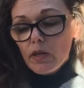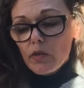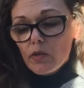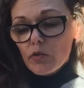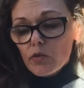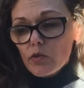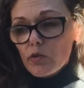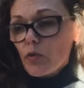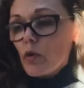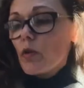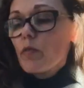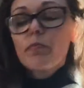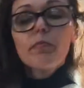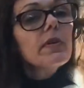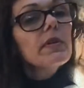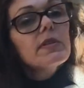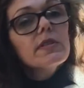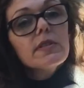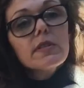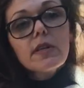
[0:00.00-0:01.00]
So I've
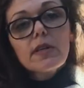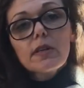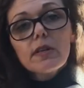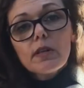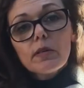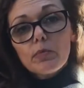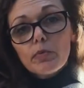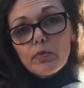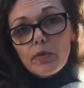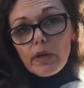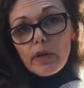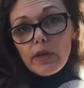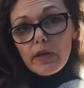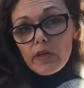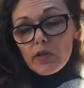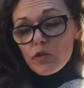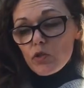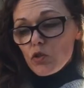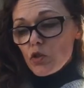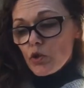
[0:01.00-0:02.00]
been sending
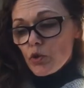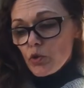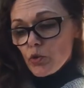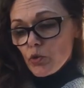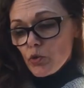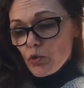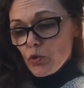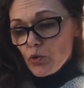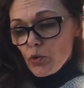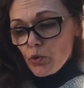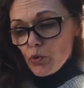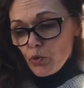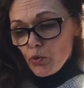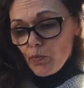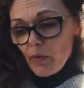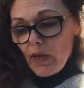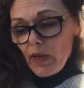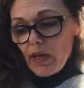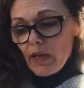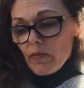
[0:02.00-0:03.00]
prayers to
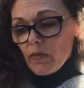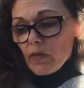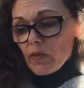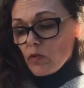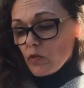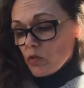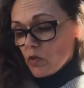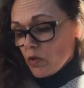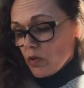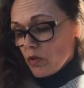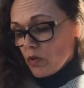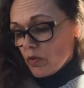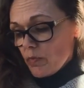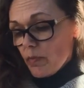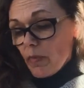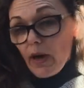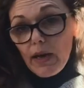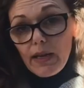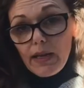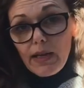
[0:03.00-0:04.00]
whomever is on
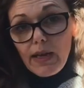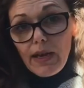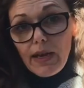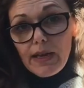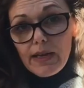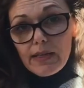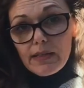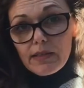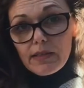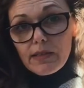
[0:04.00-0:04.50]
my light,